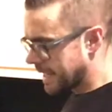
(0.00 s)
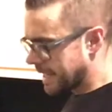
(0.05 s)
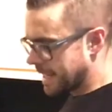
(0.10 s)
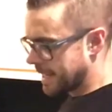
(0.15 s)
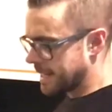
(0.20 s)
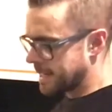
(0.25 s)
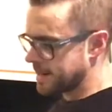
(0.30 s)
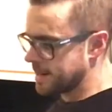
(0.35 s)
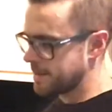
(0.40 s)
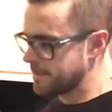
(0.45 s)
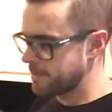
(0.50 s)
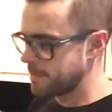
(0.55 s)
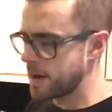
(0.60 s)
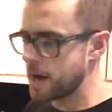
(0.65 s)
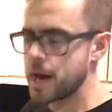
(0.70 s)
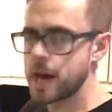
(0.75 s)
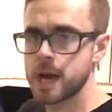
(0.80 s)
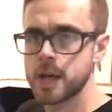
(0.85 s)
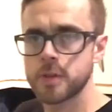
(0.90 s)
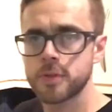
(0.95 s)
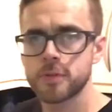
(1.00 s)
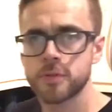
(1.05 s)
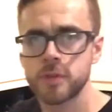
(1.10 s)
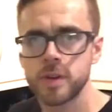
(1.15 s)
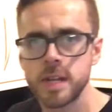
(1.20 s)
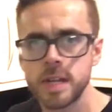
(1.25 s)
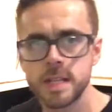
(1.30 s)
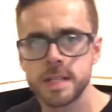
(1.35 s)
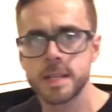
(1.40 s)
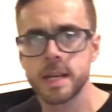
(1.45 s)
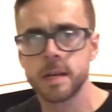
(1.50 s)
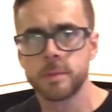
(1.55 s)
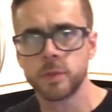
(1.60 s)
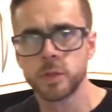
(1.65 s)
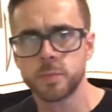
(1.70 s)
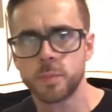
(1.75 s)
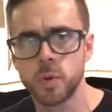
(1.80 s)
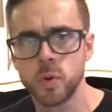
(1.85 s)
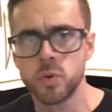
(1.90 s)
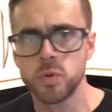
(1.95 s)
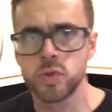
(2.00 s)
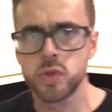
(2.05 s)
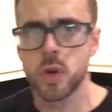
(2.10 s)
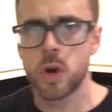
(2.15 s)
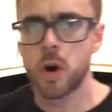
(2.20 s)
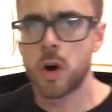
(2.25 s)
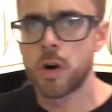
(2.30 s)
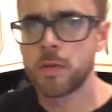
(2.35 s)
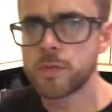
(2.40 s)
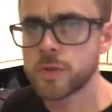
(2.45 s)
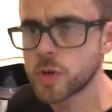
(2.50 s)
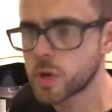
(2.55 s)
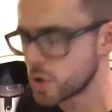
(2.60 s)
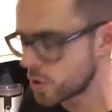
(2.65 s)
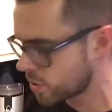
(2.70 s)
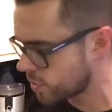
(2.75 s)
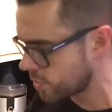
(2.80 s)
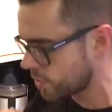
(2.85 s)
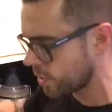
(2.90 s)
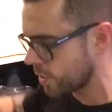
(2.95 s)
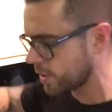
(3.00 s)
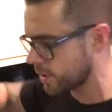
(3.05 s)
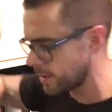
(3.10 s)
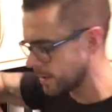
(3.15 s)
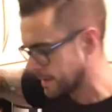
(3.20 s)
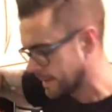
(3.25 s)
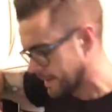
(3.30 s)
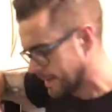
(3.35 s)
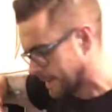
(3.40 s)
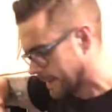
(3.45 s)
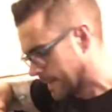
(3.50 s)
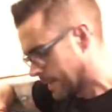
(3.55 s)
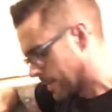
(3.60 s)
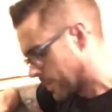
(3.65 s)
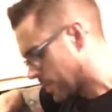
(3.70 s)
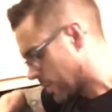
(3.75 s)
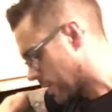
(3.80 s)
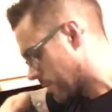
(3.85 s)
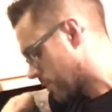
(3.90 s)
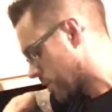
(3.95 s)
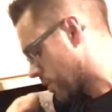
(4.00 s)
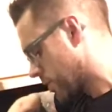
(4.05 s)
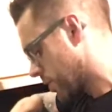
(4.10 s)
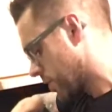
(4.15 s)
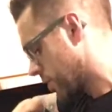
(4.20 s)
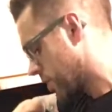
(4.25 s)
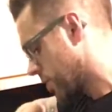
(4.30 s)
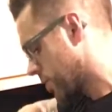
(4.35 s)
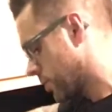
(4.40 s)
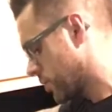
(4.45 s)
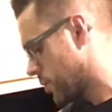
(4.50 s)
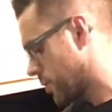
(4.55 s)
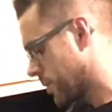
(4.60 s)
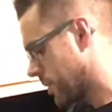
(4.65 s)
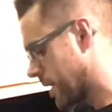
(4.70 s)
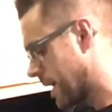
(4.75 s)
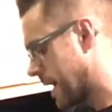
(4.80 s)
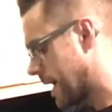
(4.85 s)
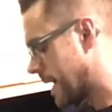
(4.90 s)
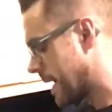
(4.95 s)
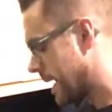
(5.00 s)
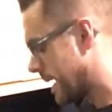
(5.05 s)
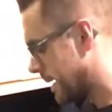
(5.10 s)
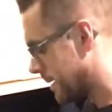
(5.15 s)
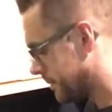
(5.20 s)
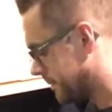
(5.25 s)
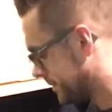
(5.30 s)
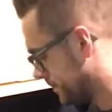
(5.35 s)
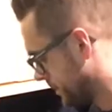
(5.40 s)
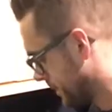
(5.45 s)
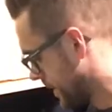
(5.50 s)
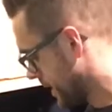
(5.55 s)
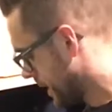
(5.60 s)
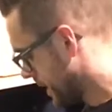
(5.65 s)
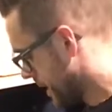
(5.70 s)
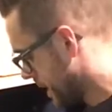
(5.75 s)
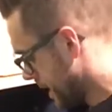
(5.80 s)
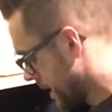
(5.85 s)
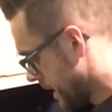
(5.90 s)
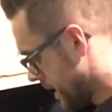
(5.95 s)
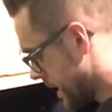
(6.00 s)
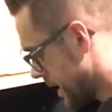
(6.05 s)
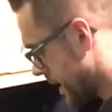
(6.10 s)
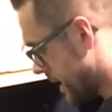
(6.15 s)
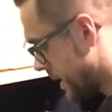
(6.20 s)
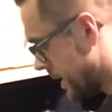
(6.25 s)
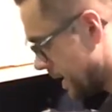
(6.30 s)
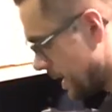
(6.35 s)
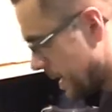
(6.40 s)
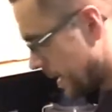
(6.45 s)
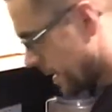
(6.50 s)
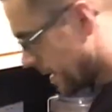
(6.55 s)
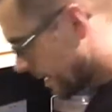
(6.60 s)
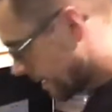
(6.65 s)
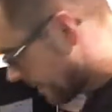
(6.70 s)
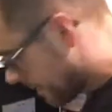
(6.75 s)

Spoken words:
in my 3 tablespoons of coconut oil. So I'm just going to scoop that out and then